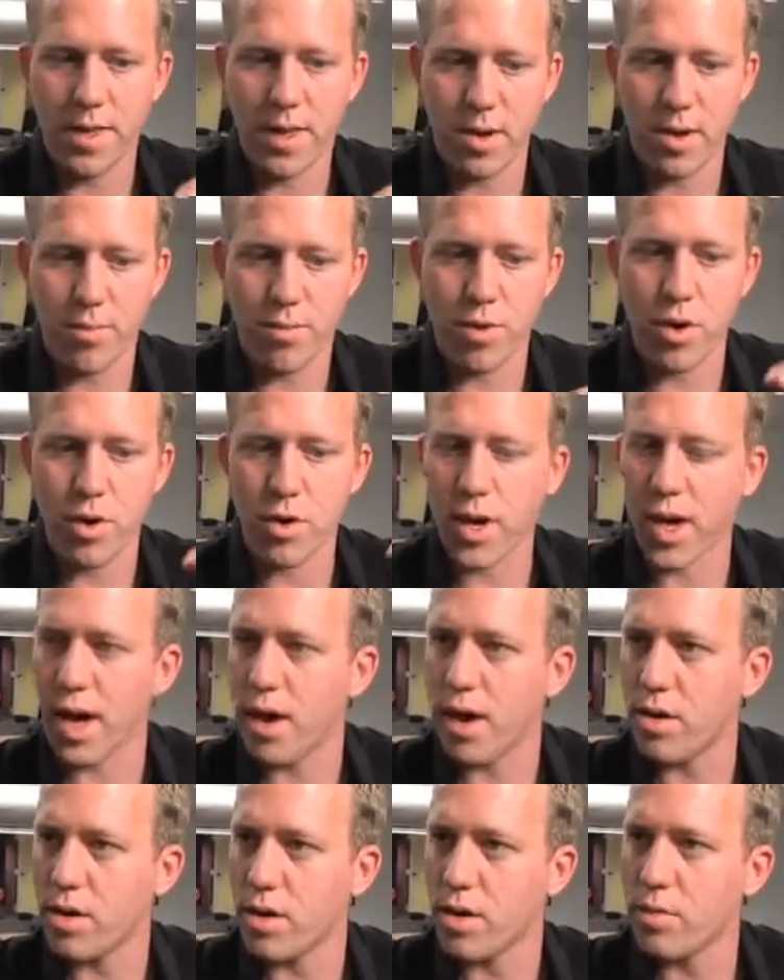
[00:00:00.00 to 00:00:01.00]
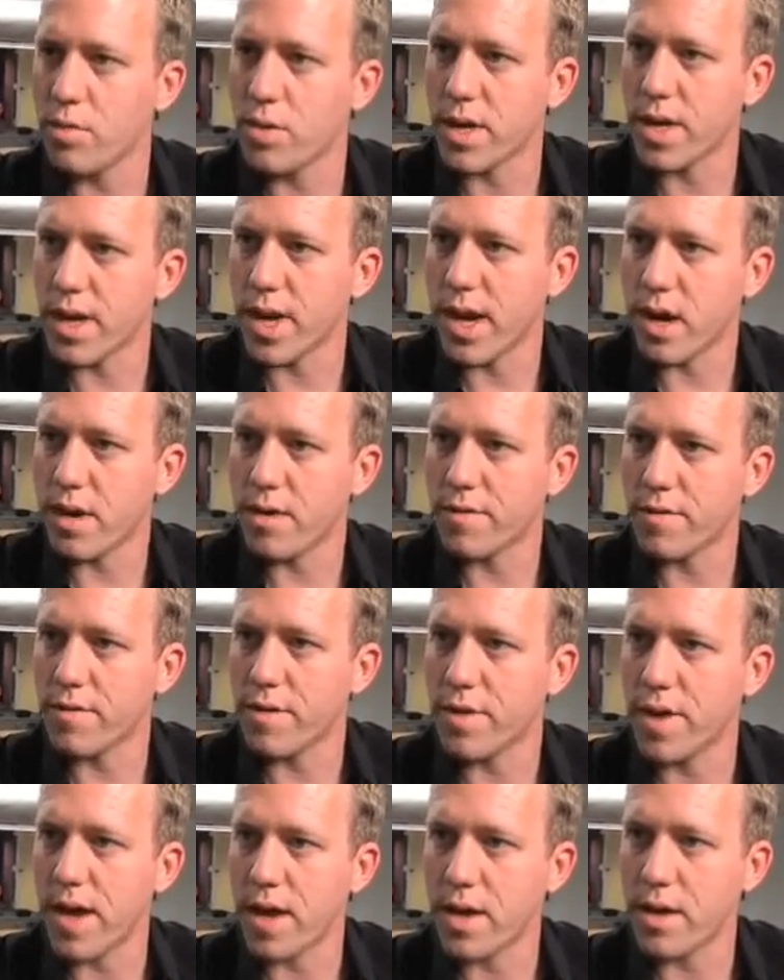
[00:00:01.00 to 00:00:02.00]
and then it broke out, you would count
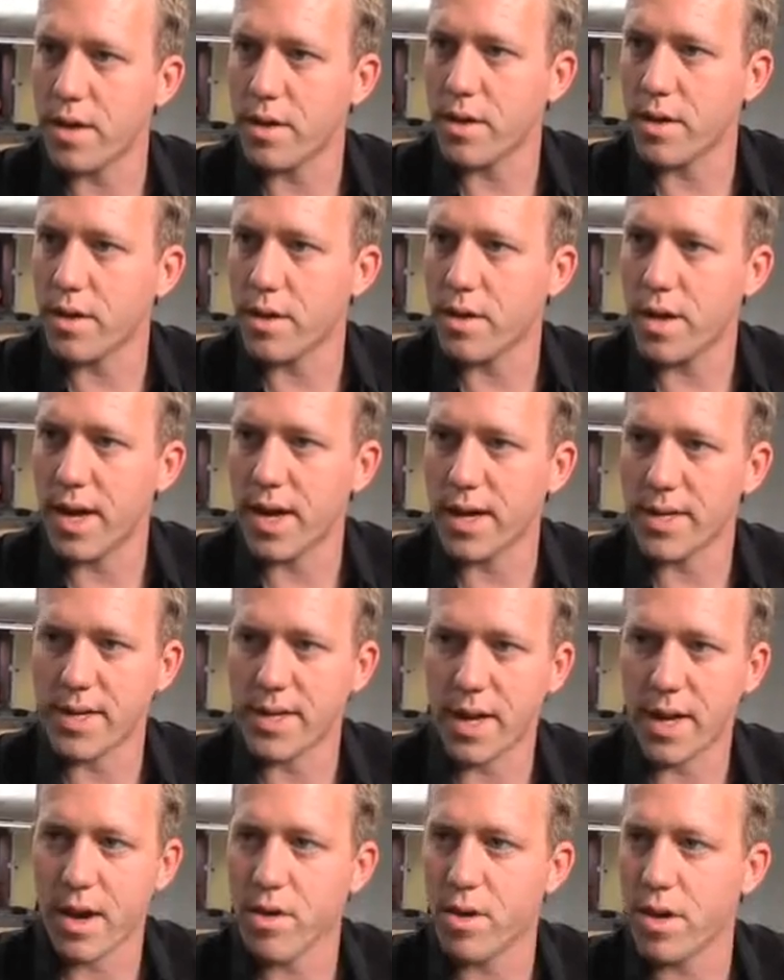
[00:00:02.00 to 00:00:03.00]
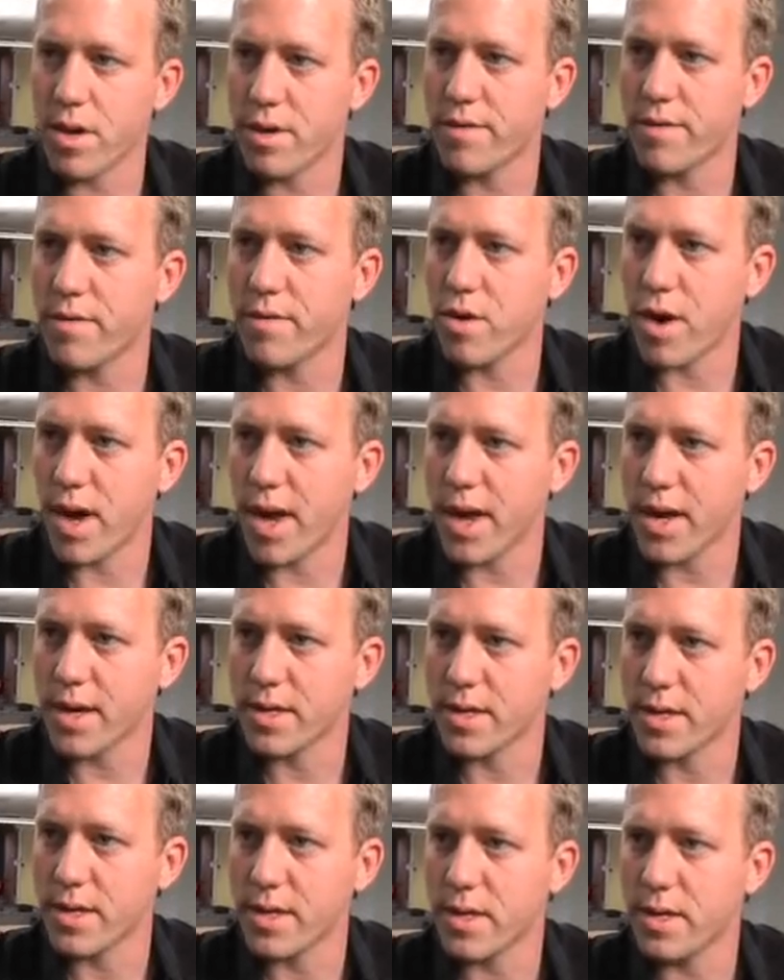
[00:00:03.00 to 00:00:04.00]
for that next area of your
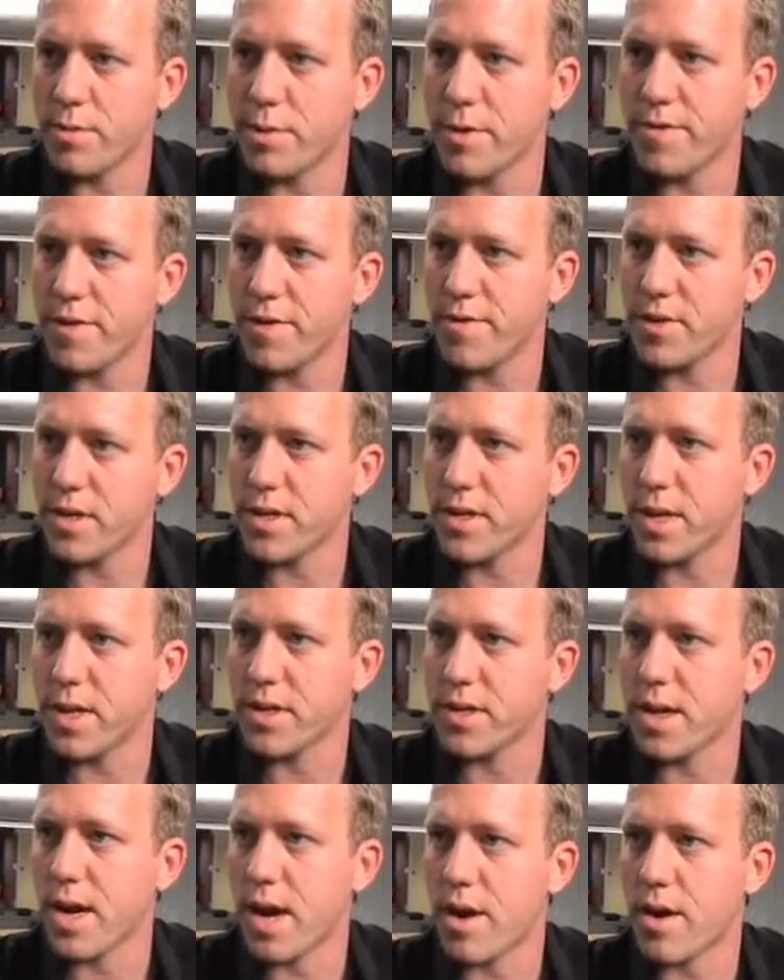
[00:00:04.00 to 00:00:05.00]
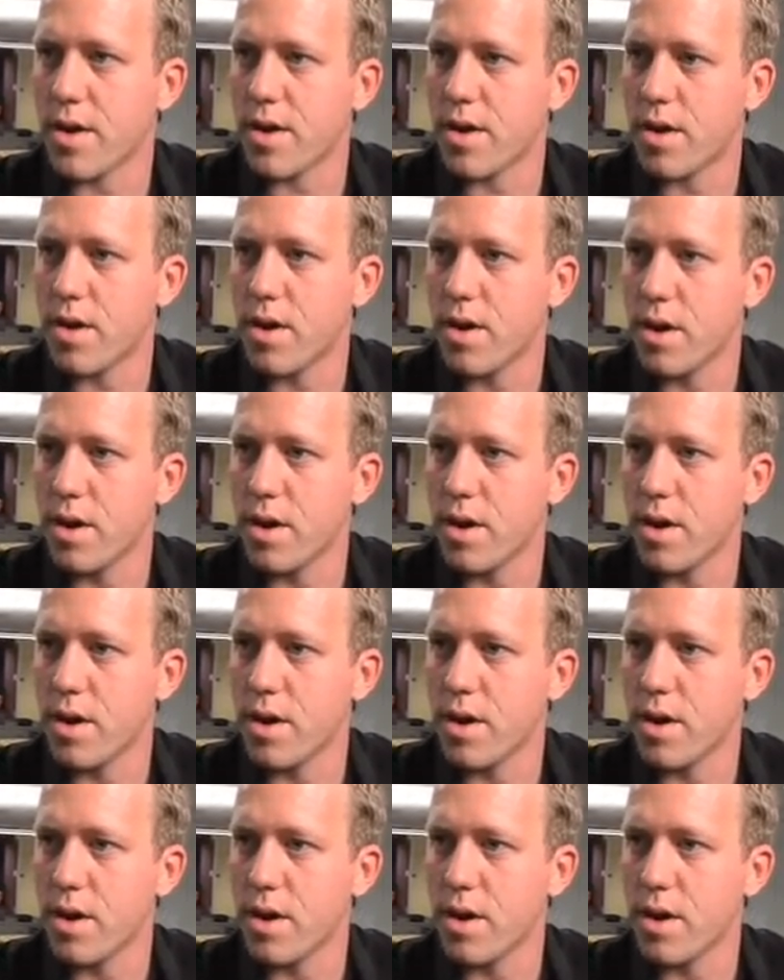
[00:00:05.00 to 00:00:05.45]
exit to be 50 cents higher.